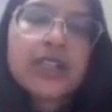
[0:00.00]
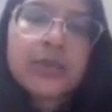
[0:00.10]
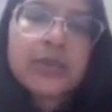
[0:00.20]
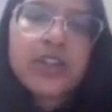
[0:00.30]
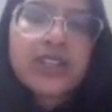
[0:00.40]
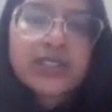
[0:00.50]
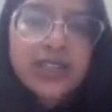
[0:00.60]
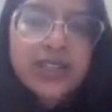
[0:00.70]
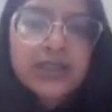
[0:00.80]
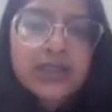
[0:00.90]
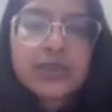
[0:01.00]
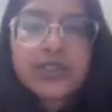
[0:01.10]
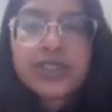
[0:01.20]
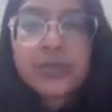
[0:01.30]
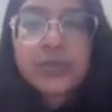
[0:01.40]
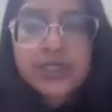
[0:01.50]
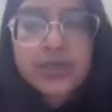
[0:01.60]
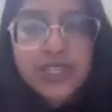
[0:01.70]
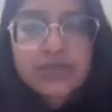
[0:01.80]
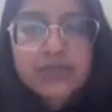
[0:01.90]
Democratic AIA process
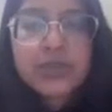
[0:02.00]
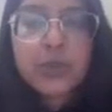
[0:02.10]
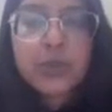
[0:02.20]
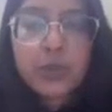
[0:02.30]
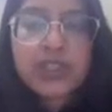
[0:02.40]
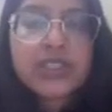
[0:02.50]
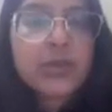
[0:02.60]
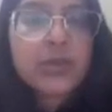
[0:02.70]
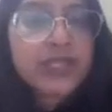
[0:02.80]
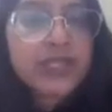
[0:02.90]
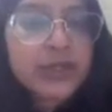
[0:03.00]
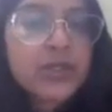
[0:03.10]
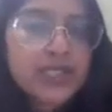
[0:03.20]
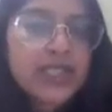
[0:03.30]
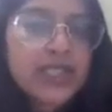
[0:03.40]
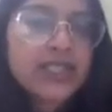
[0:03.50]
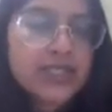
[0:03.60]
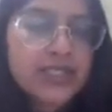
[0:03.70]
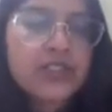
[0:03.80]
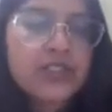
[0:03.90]
works best when proponents are willing to assign their
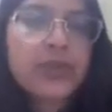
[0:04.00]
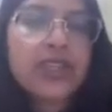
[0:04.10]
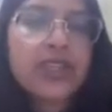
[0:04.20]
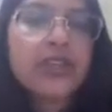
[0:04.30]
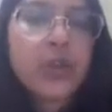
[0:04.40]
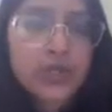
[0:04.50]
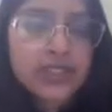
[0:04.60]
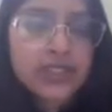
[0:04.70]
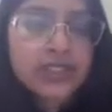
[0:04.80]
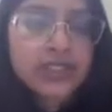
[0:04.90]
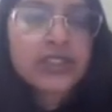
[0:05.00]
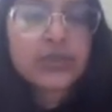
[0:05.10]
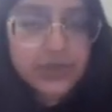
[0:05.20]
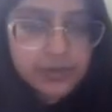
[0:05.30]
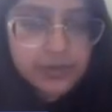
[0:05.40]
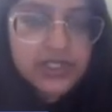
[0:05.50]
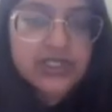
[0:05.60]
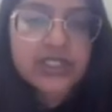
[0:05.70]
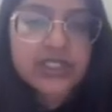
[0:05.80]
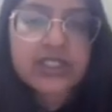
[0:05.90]
decision-making authority to
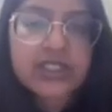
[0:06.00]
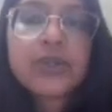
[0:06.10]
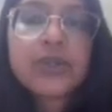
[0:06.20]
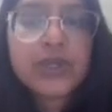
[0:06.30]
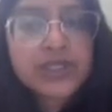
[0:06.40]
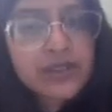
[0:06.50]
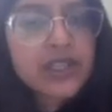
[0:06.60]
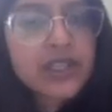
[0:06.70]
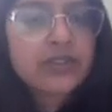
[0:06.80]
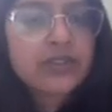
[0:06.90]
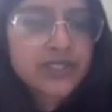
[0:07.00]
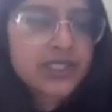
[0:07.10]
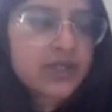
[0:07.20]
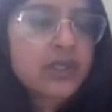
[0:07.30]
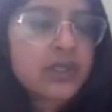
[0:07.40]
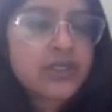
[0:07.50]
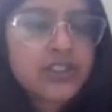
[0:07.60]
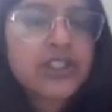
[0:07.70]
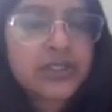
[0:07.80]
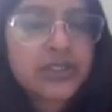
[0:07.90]
representatives who in turn have the time,
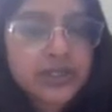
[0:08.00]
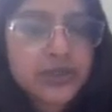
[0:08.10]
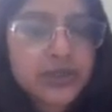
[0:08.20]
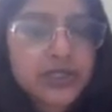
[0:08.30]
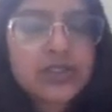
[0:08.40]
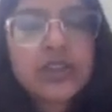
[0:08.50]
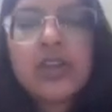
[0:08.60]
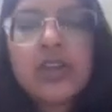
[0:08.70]
energy, and resources